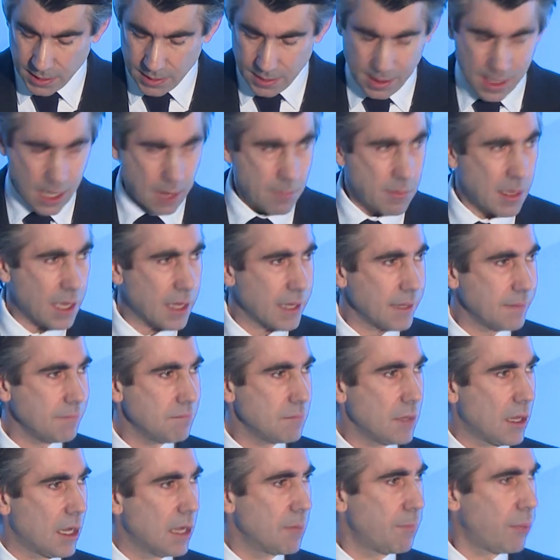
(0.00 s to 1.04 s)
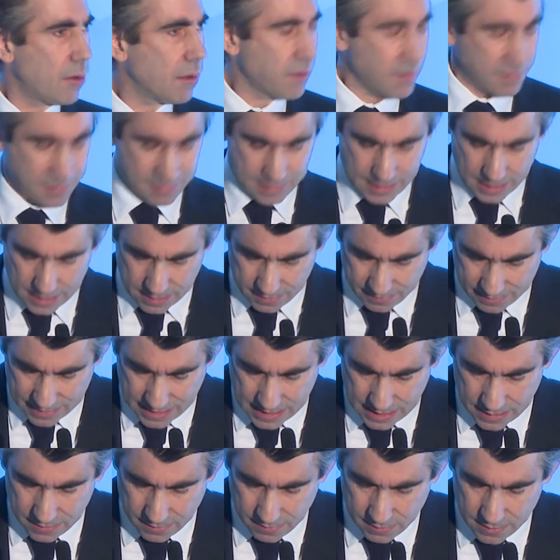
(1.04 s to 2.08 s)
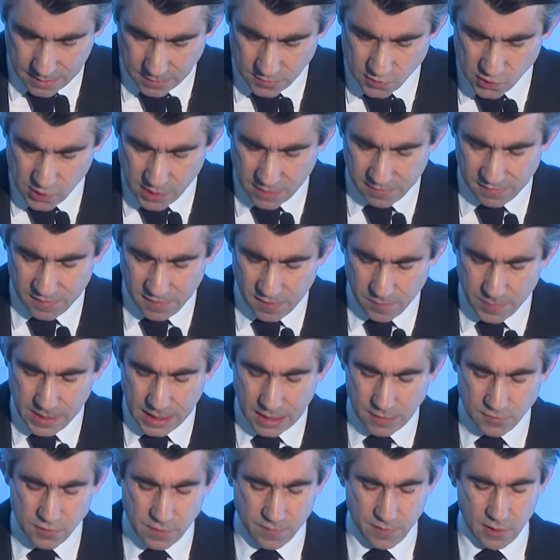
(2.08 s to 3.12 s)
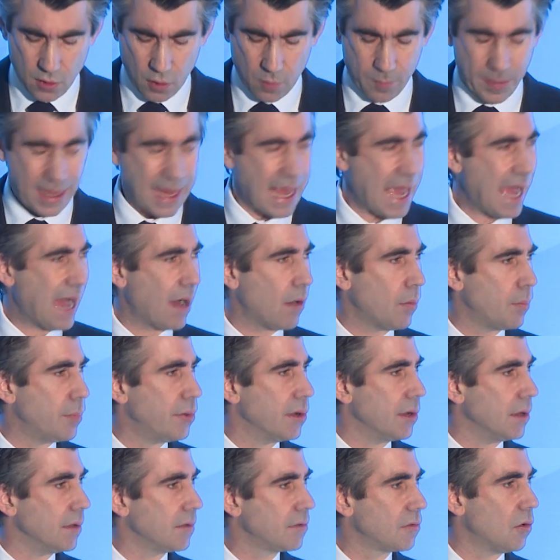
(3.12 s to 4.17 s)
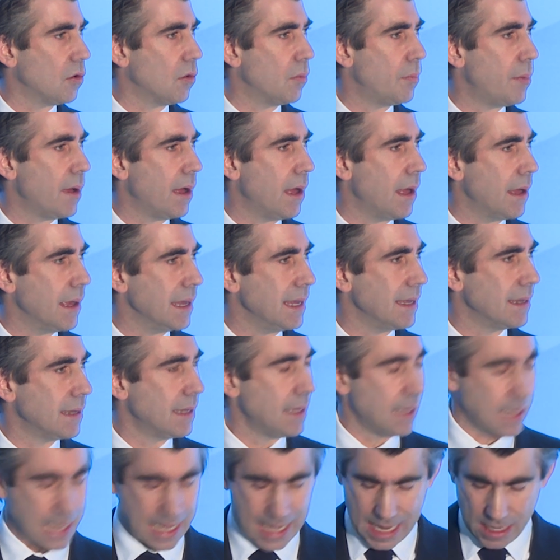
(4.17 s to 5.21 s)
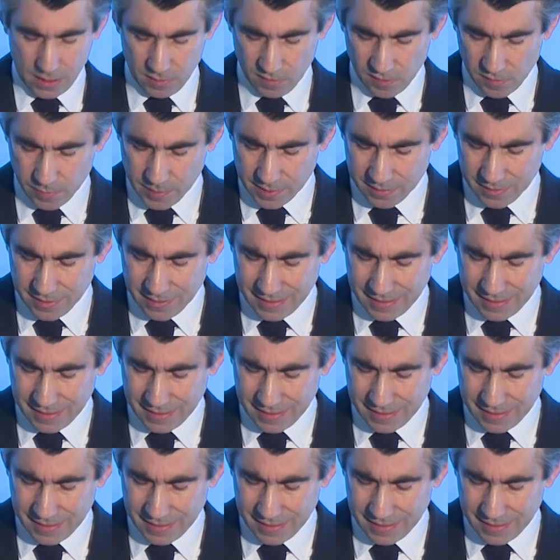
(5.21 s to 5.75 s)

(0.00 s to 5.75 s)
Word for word: Now, my hypothesis is that trust is being driven not by outputs or by announcements,